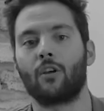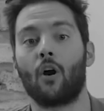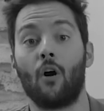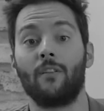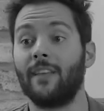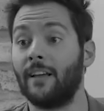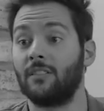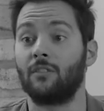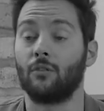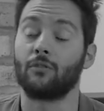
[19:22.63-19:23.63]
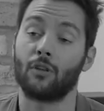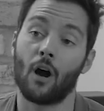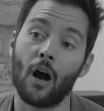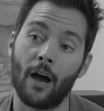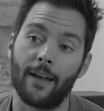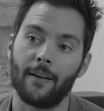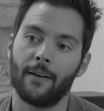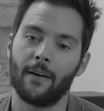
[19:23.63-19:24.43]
called Days Till Dawn,